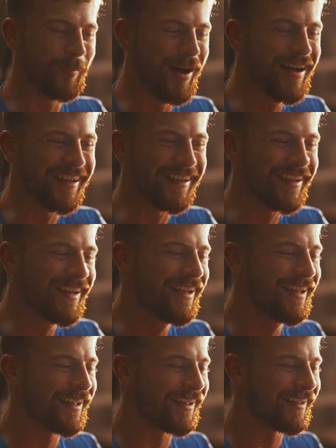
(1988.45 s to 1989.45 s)
But
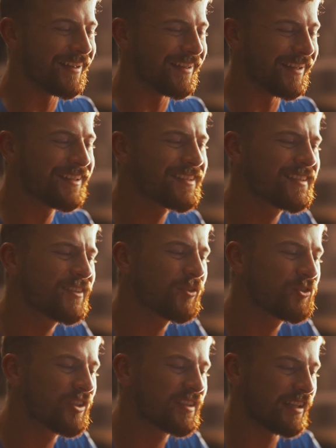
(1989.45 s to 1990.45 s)
uh, it's still
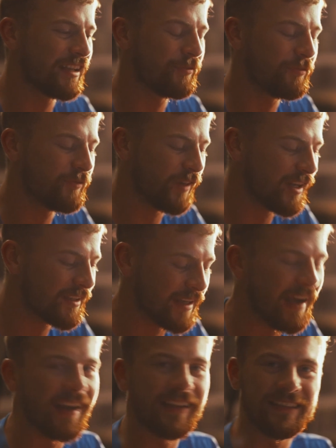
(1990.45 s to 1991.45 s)
just a fun
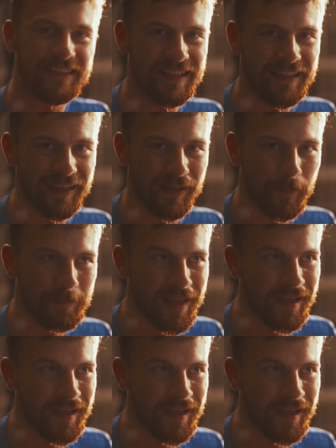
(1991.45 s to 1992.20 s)
idea